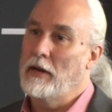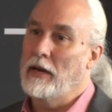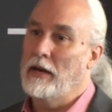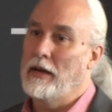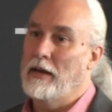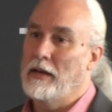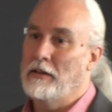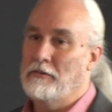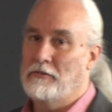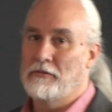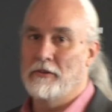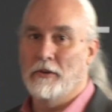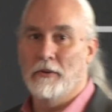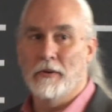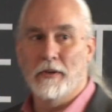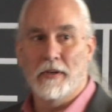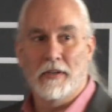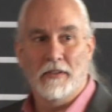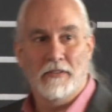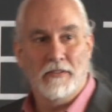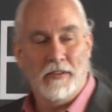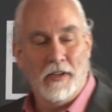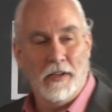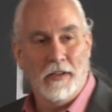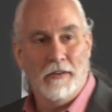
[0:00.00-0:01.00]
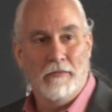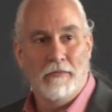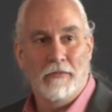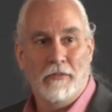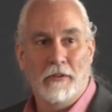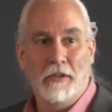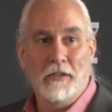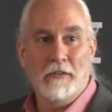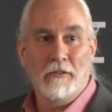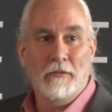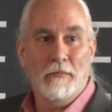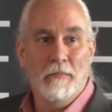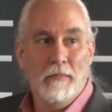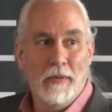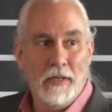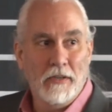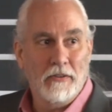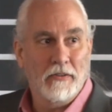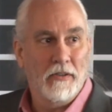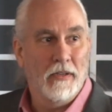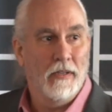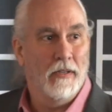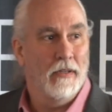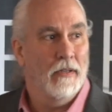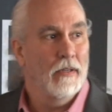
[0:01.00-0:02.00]
as Joanna said, Fleet's
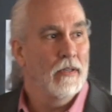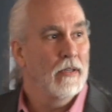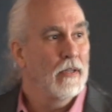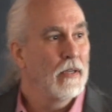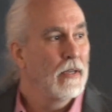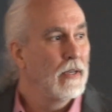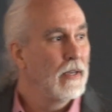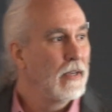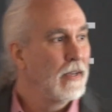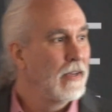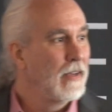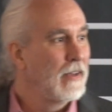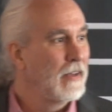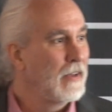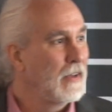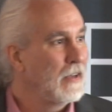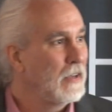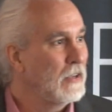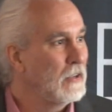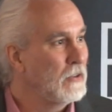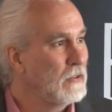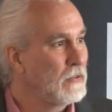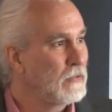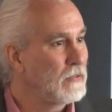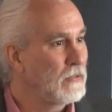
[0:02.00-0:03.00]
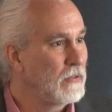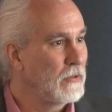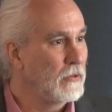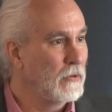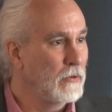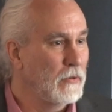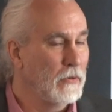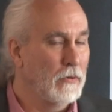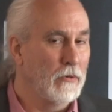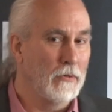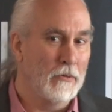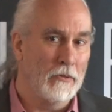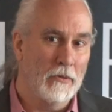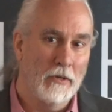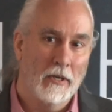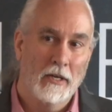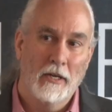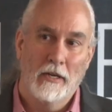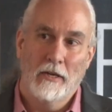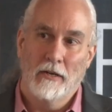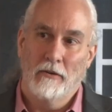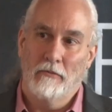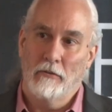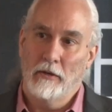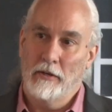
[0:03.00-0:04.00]
mission is to
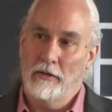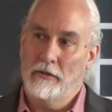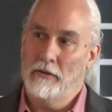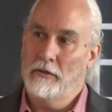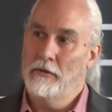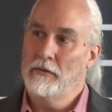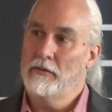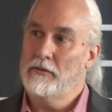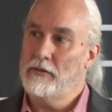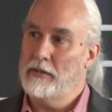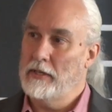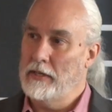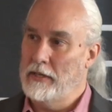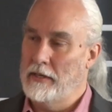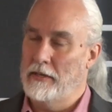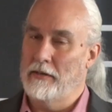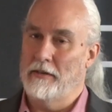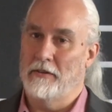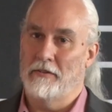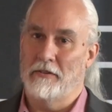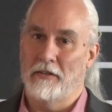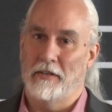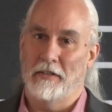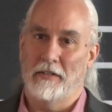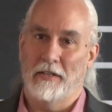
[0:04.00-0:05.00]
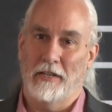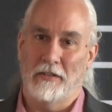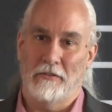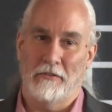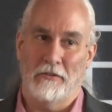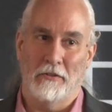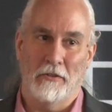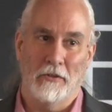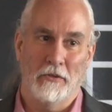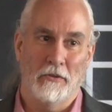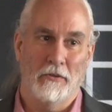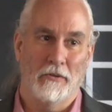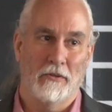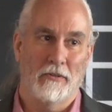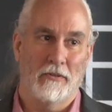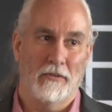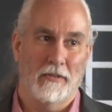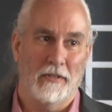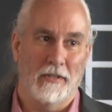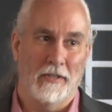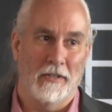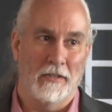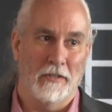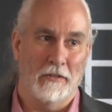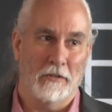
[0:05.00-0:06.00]
reduce the energy that's
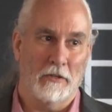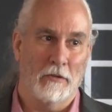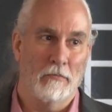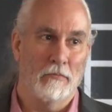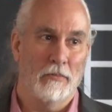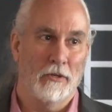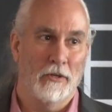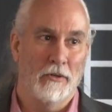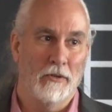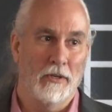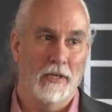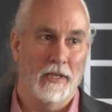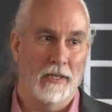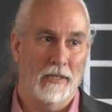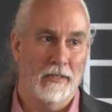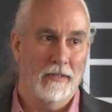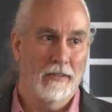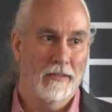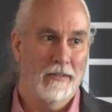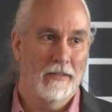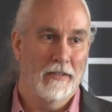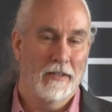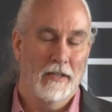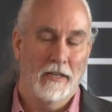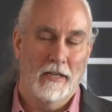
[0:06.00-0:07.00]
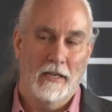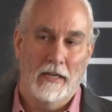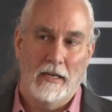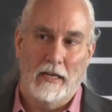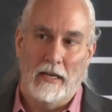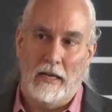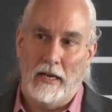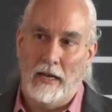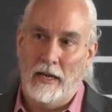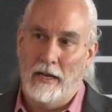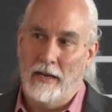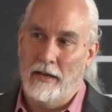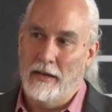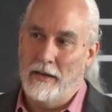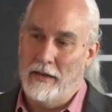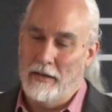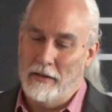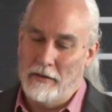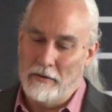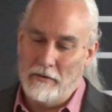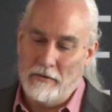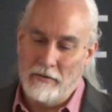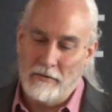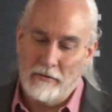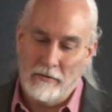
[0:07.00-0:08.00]
used in computing
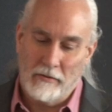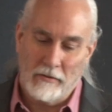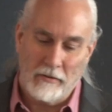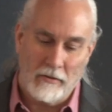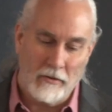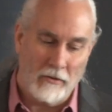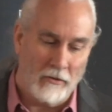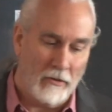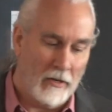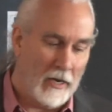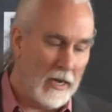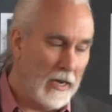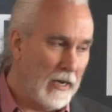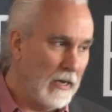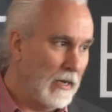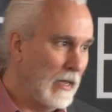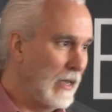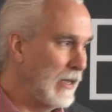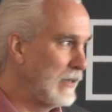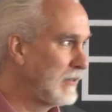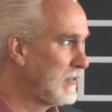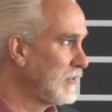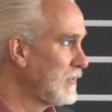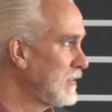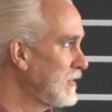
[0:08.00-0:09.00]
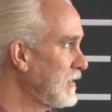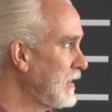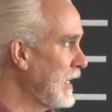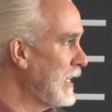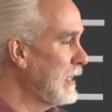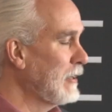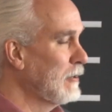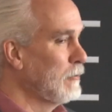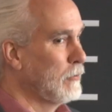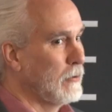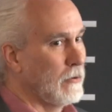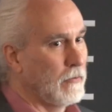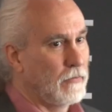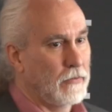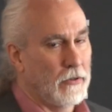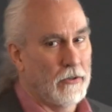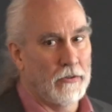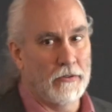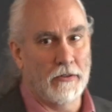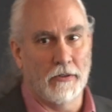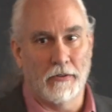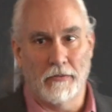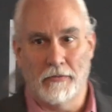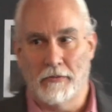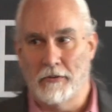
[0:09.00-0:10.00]
and create a sustainable
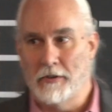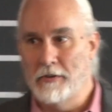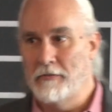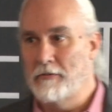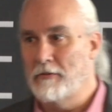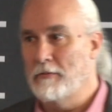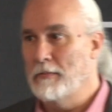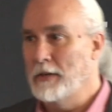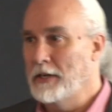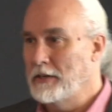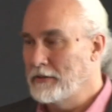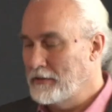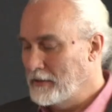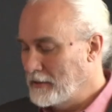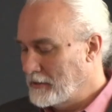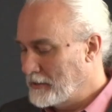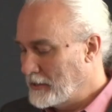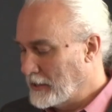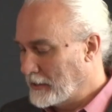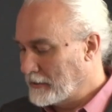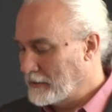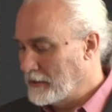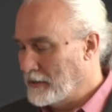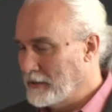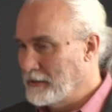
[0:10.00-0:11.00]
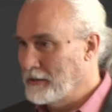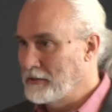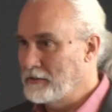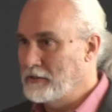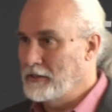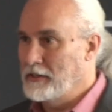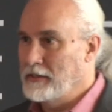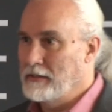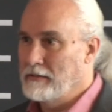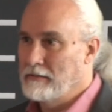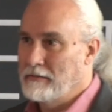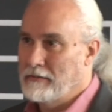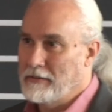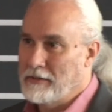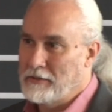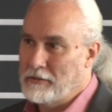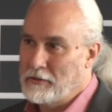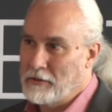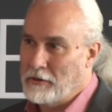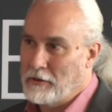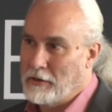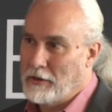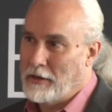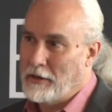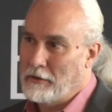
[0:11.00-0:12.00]
future for information technology.
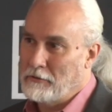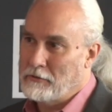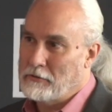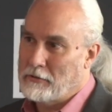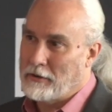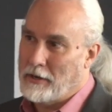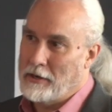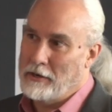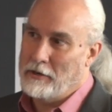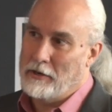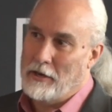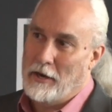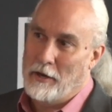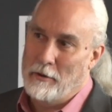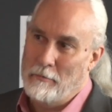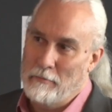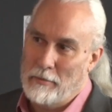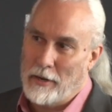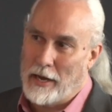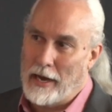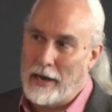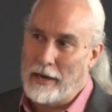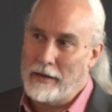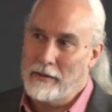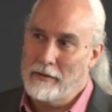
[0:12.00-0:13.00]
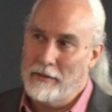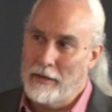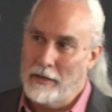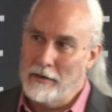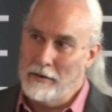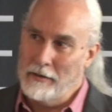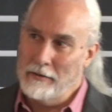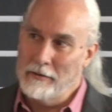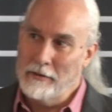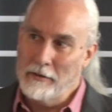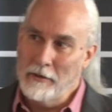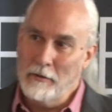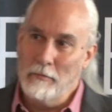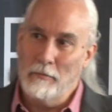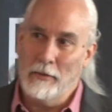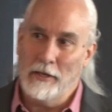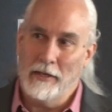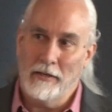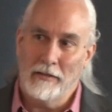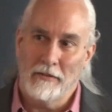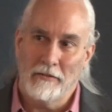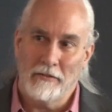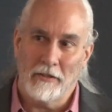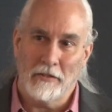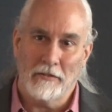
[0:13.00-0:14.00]
So I'll try to unpack that a little
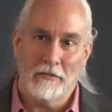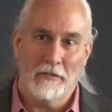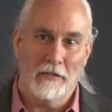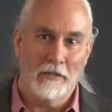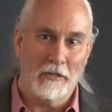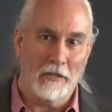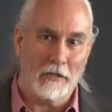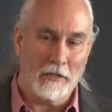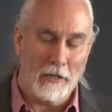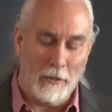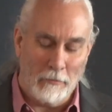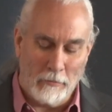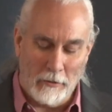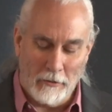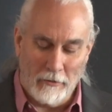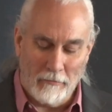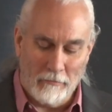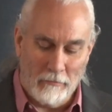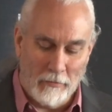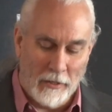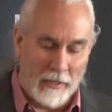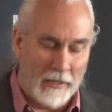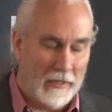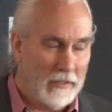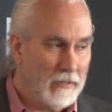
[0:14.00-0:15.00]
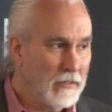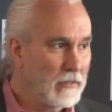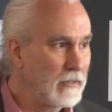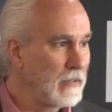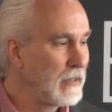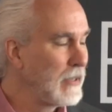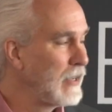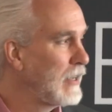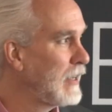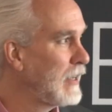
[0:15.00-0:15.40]
bit just in a couple of minutes